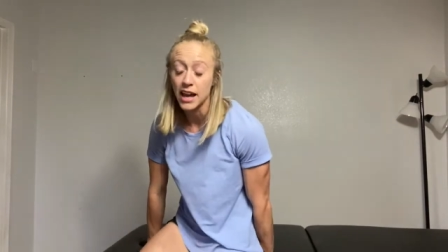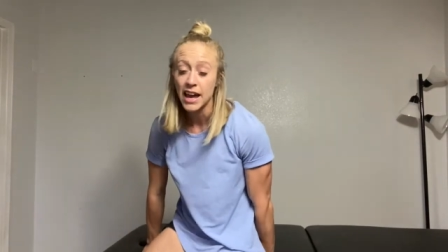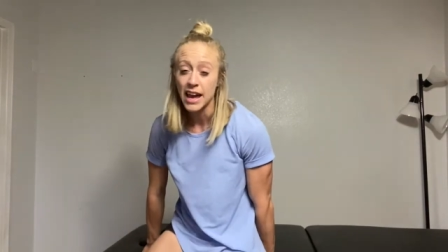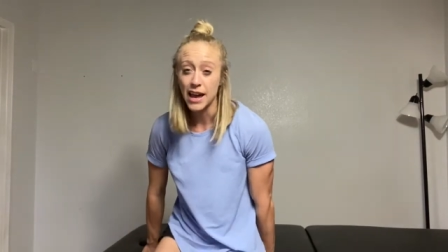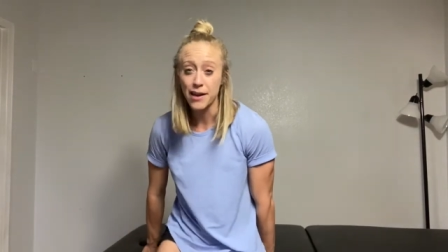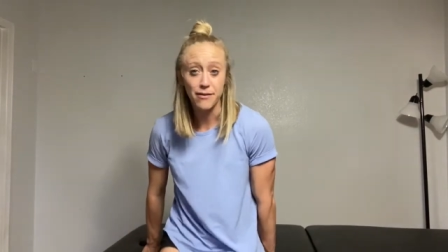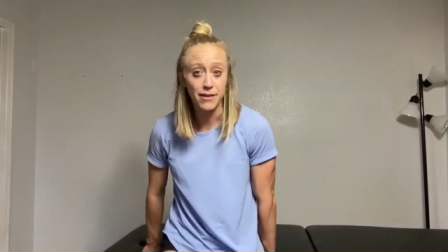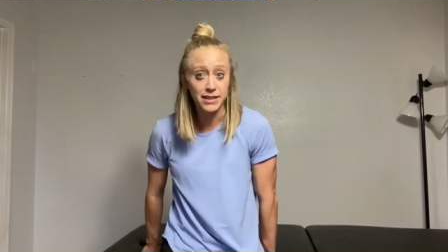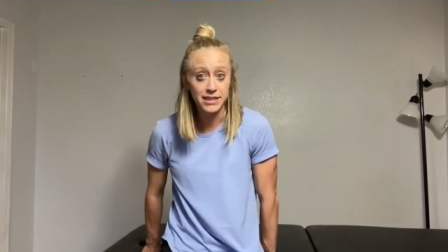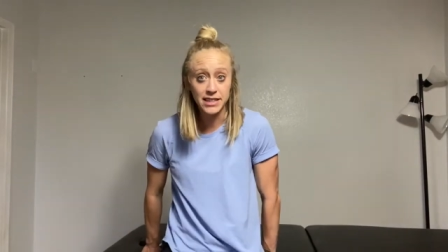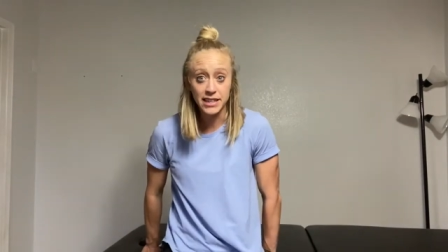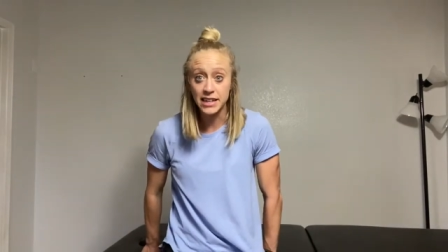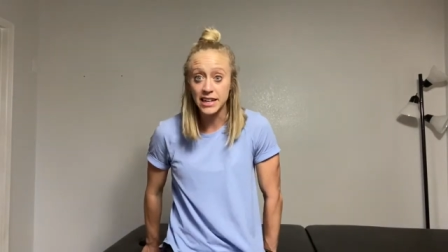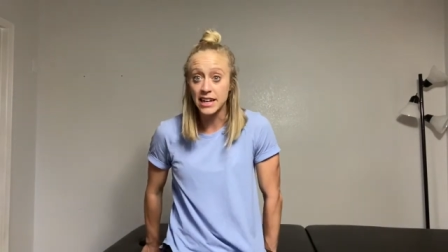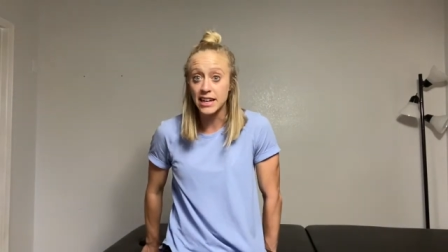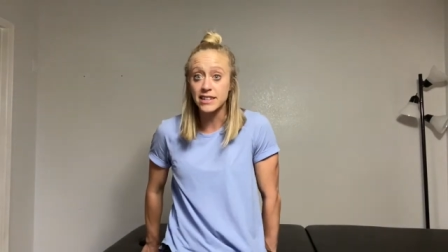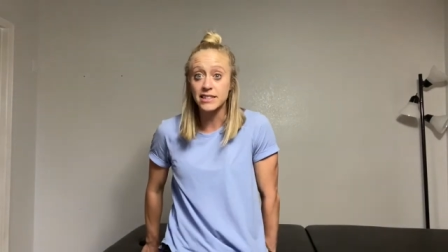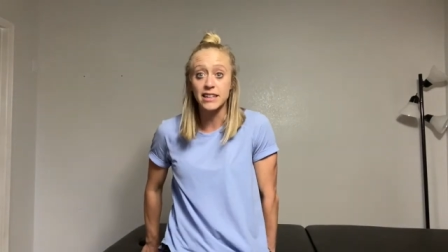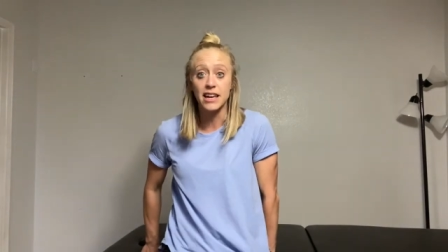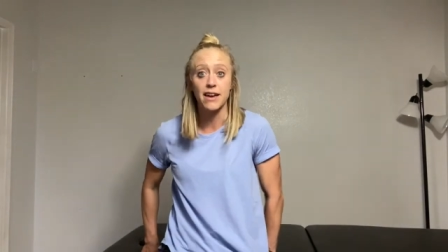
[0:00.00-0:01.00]
If it's, an
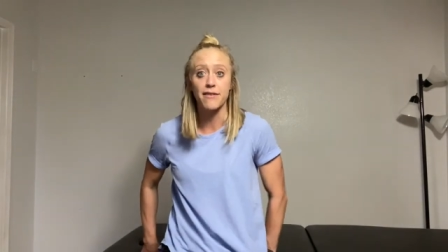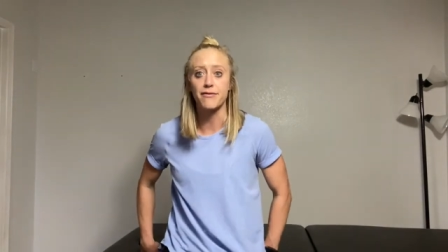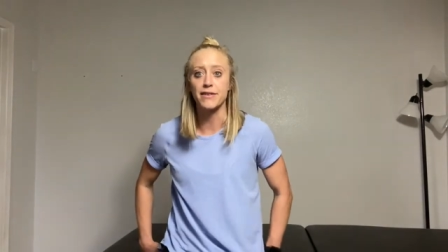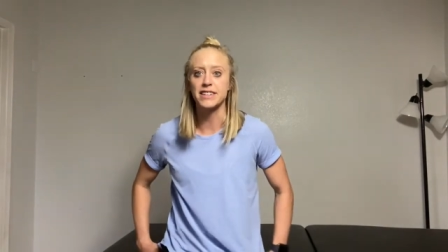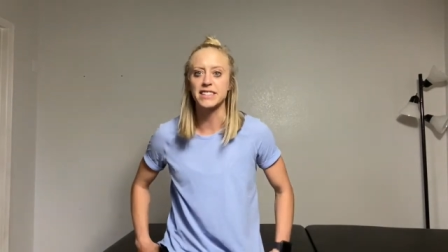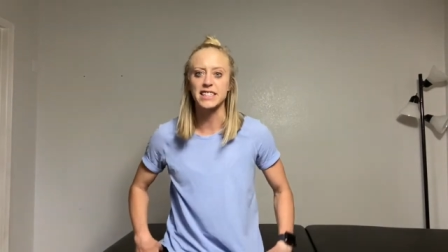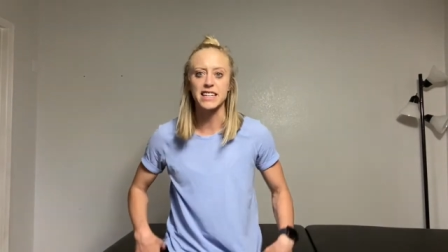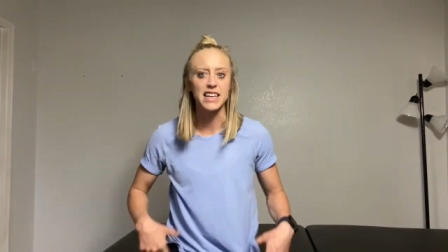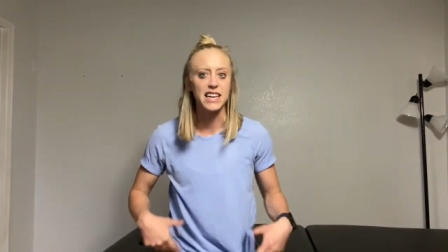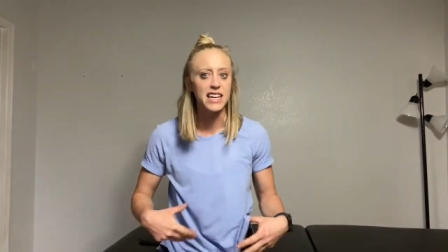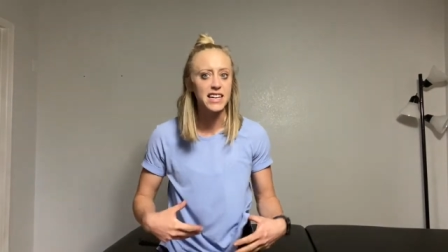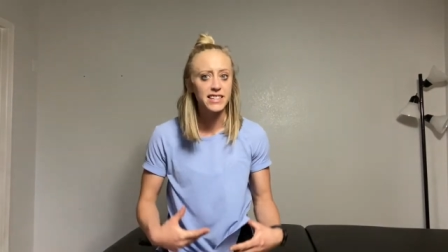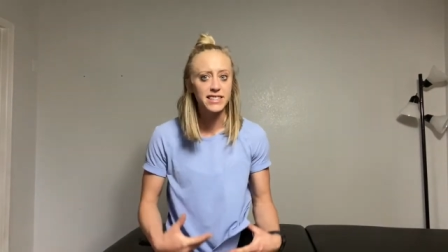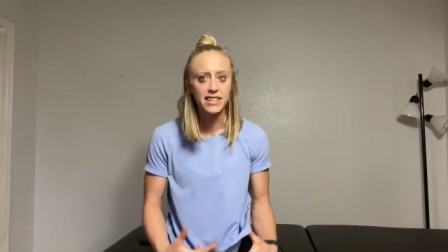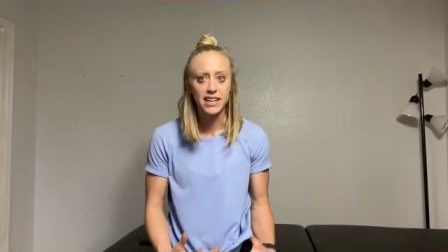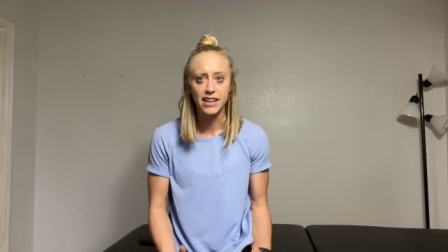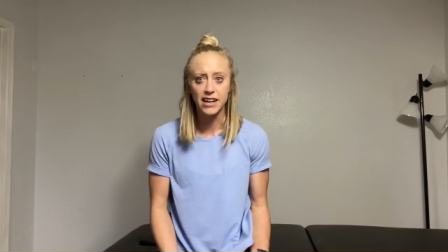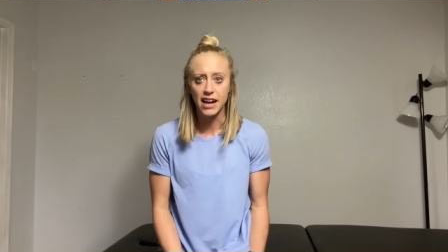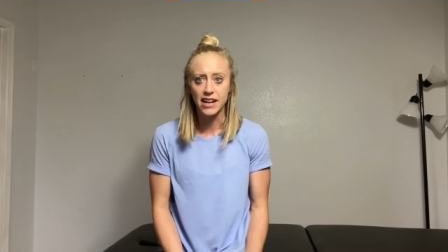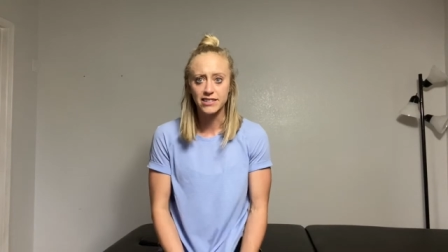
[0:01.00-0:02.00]
easy, if it's
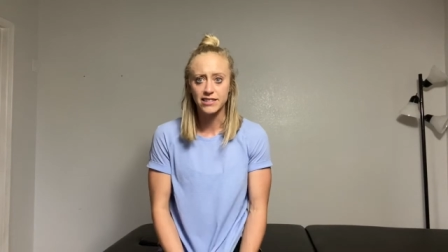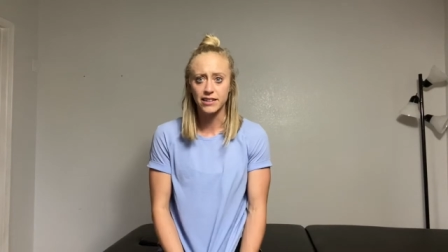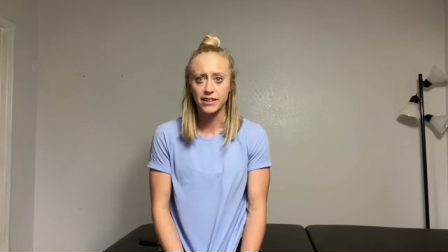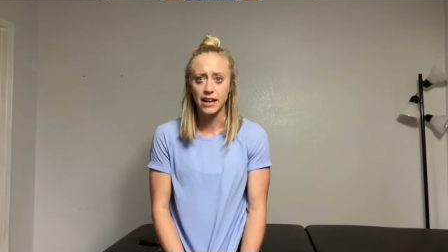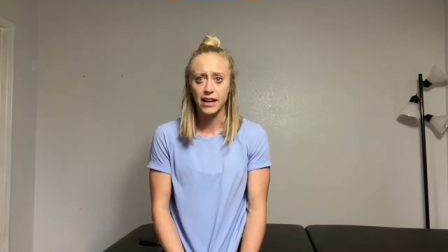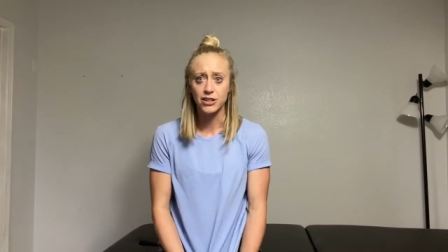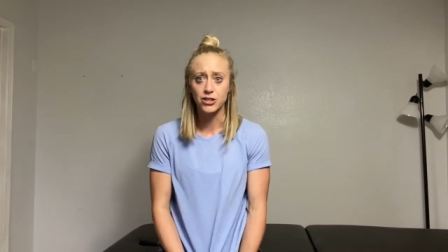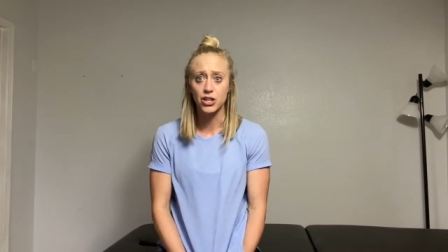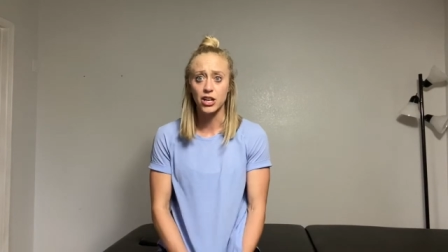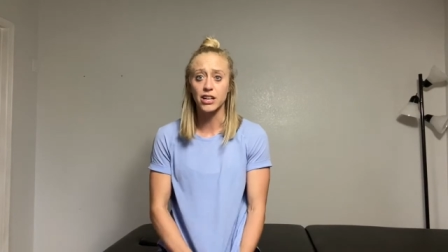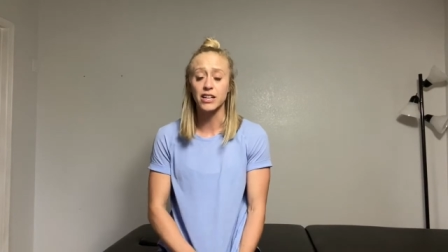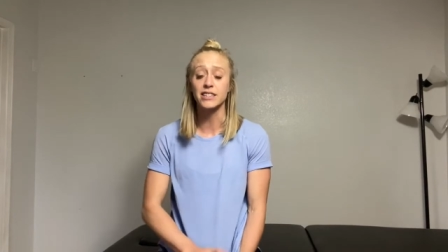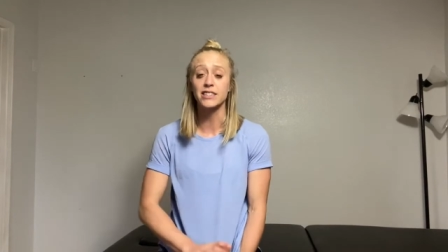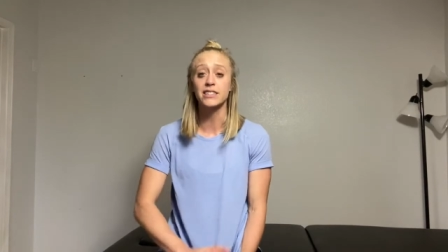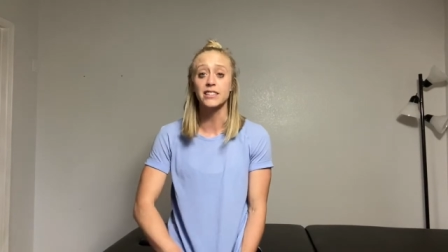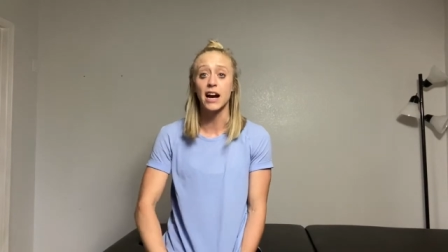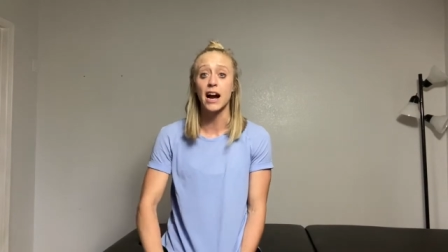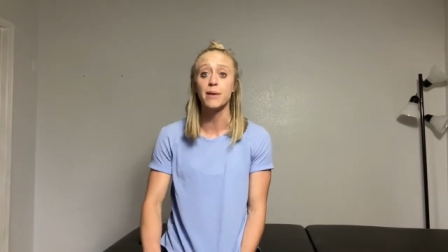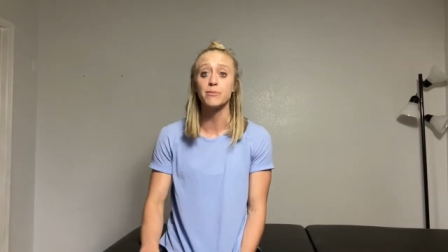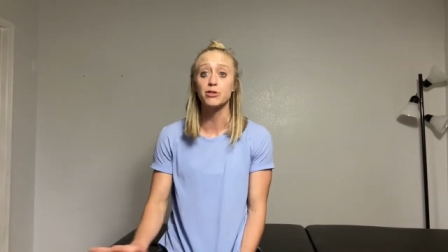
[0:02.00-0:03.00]
easy in isolation, it's
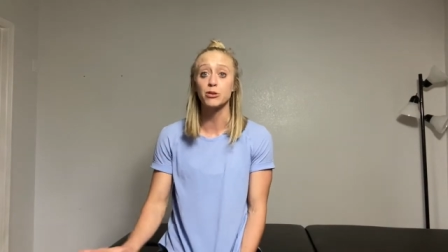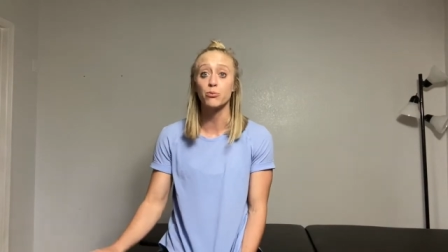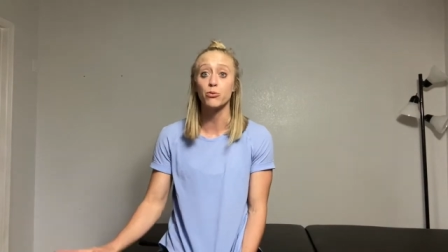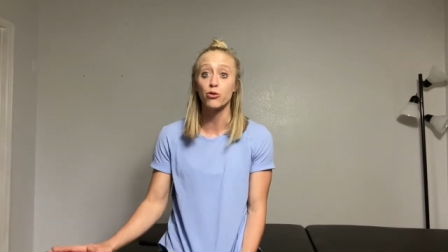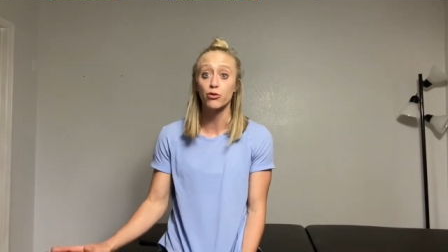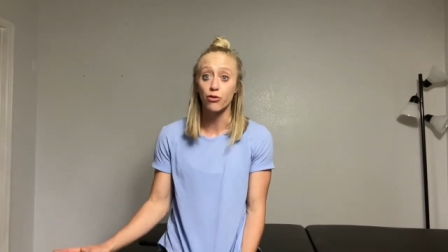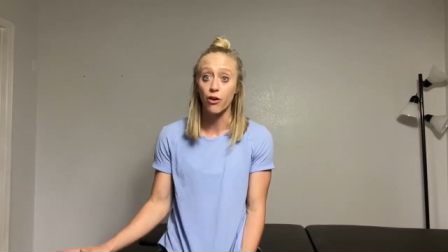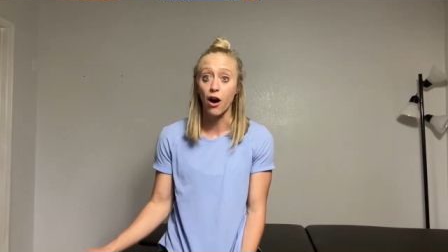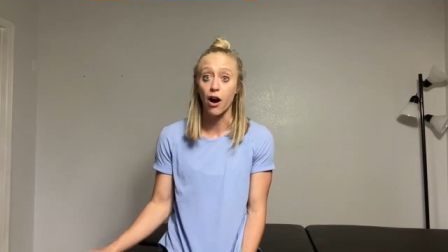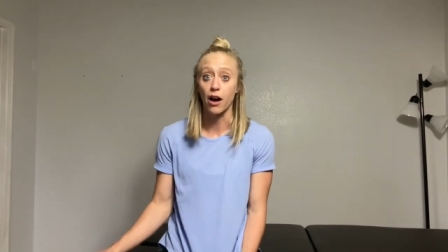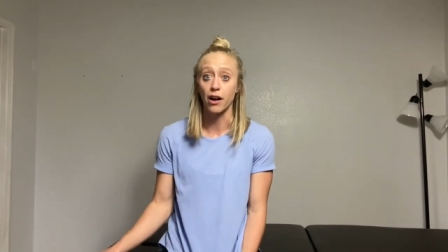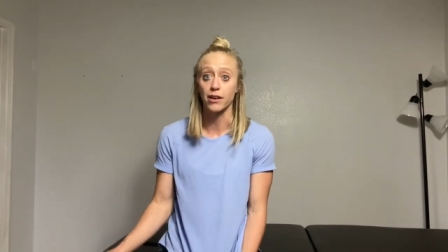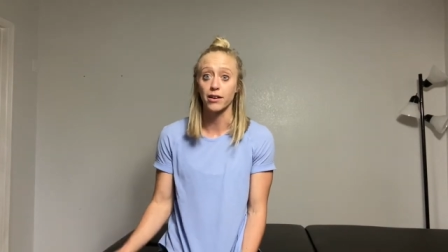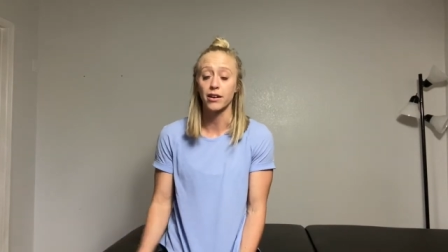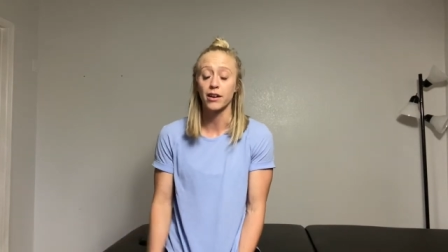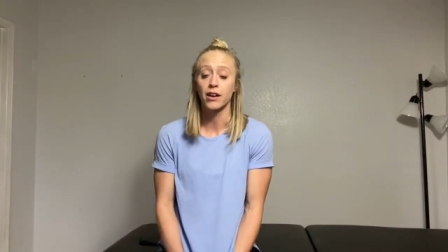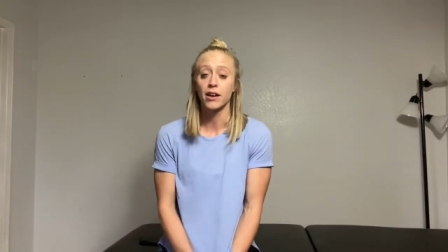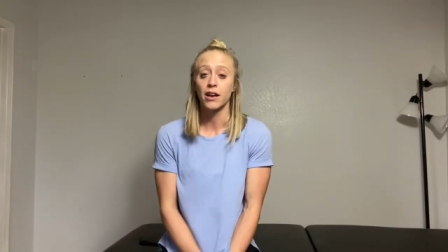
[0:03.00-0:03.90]
time to move on.